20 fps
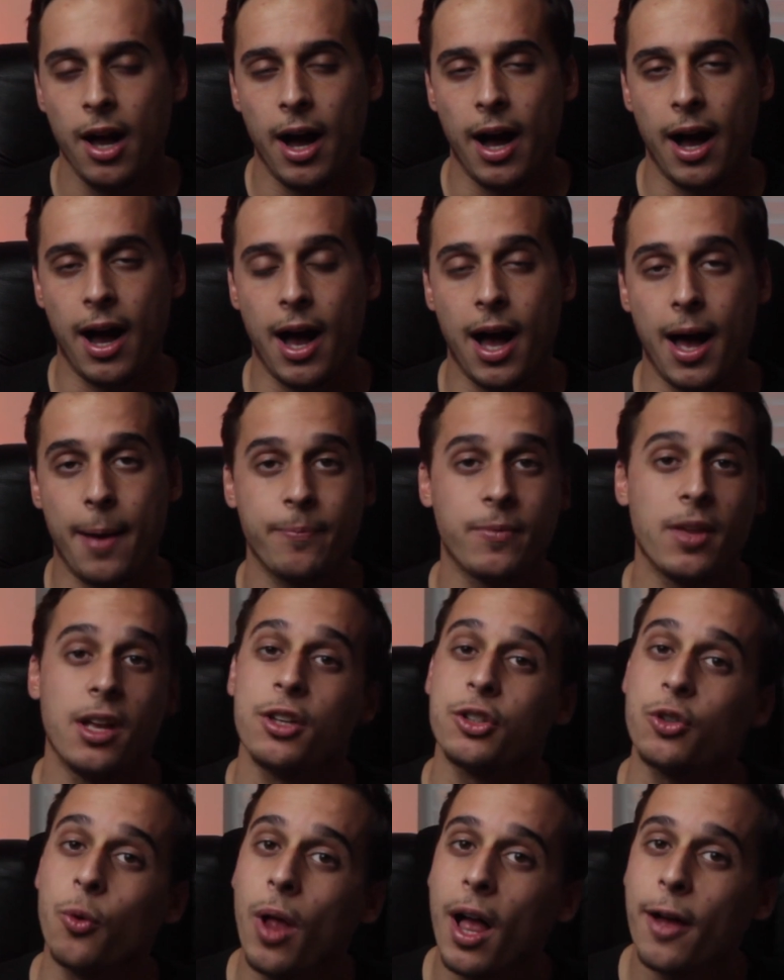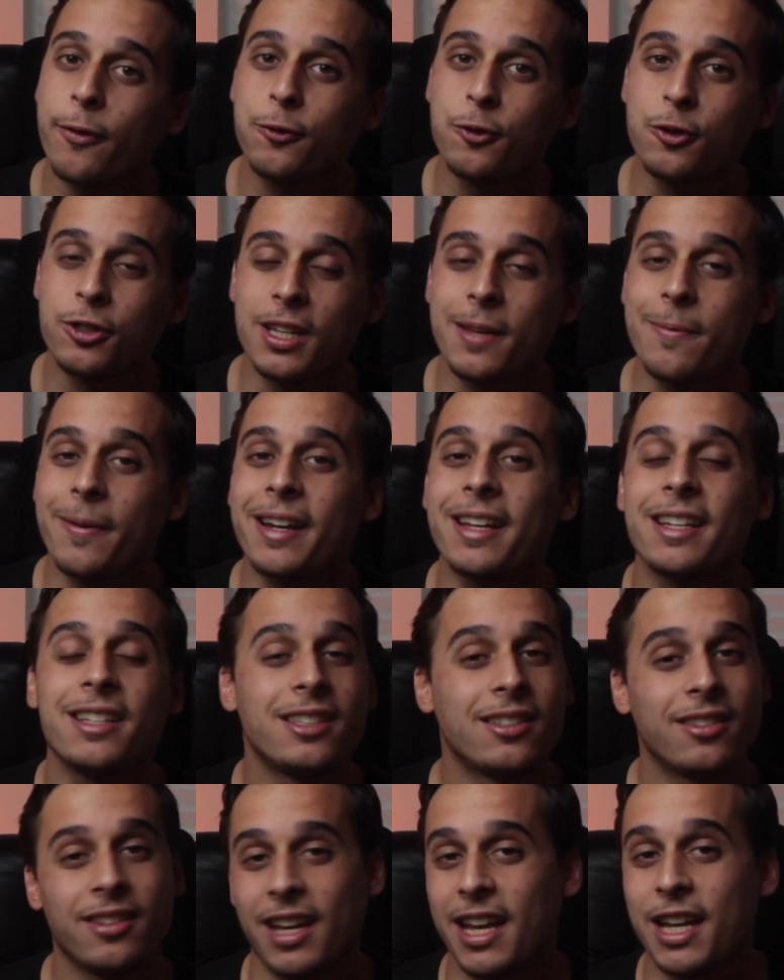So we'll have to see, but
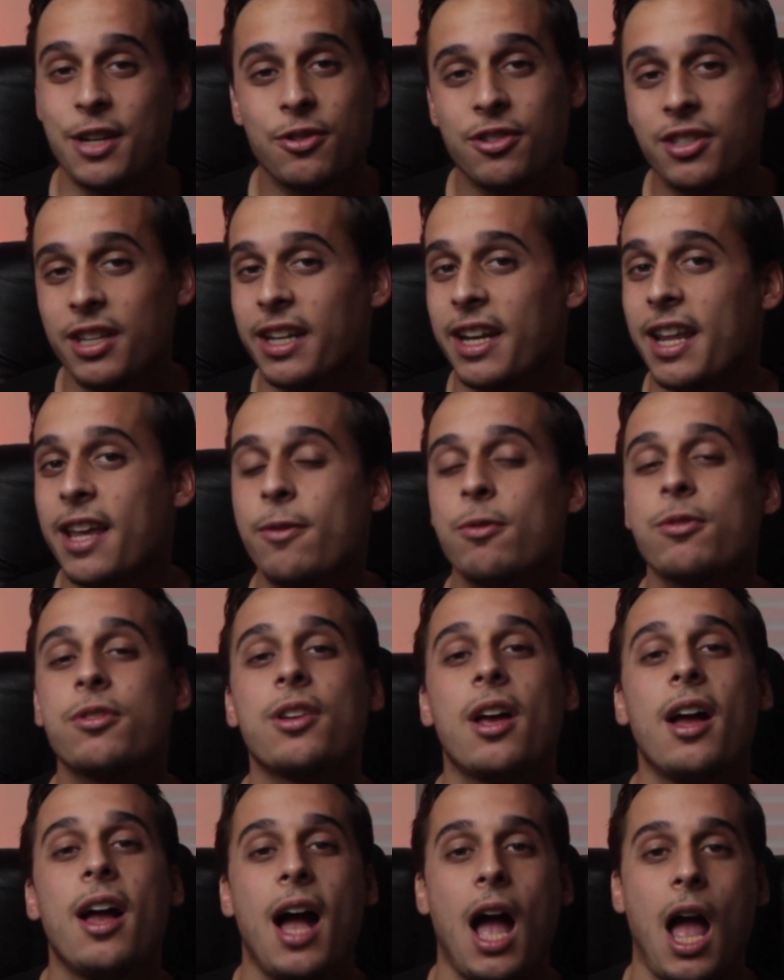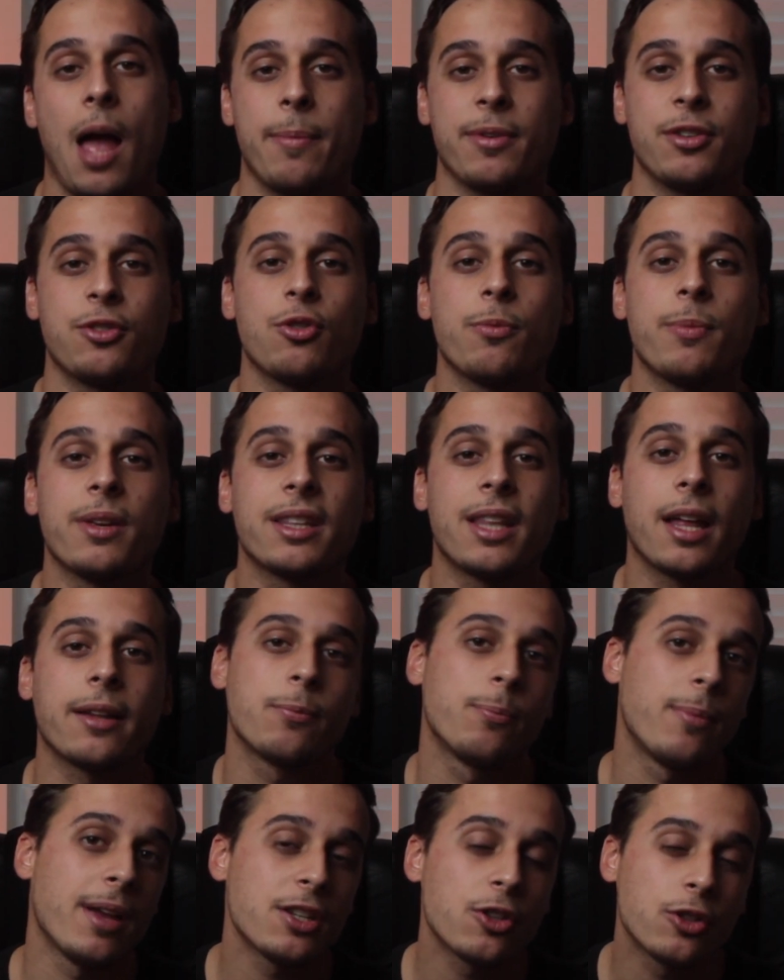it's interesting news. I'm assuming
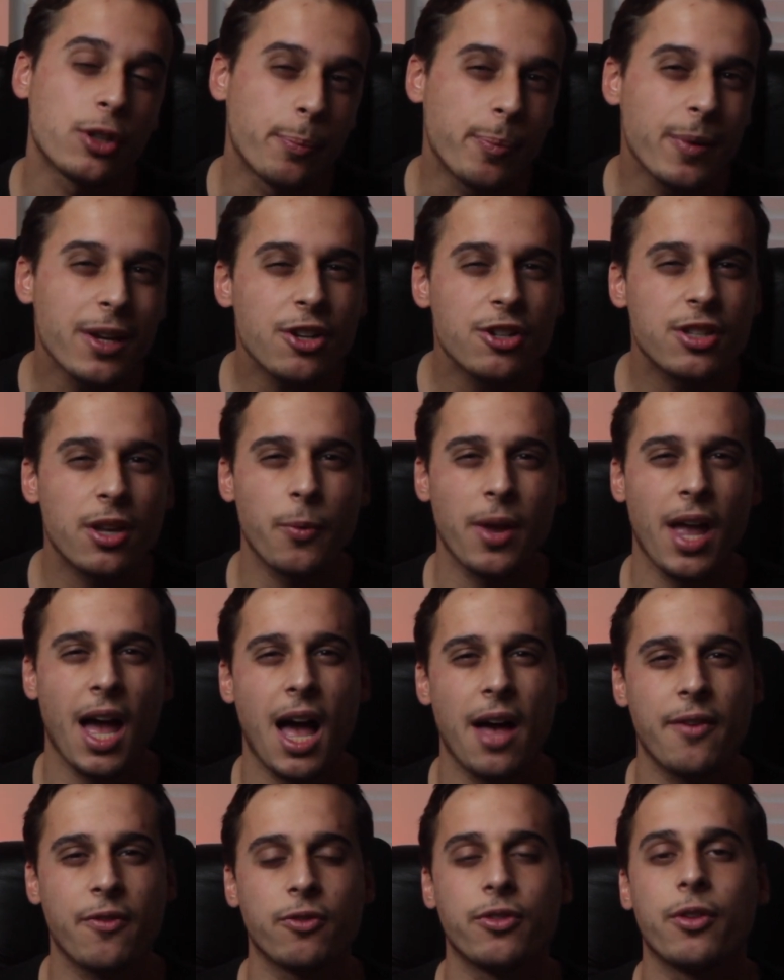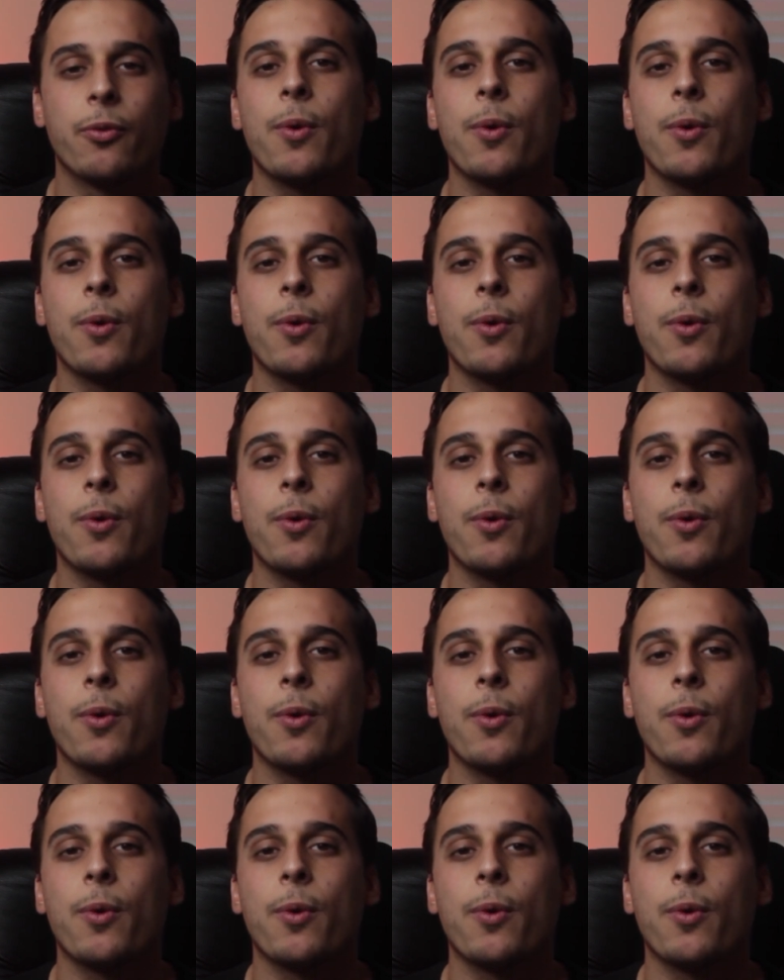that based on the pictures that we have, on the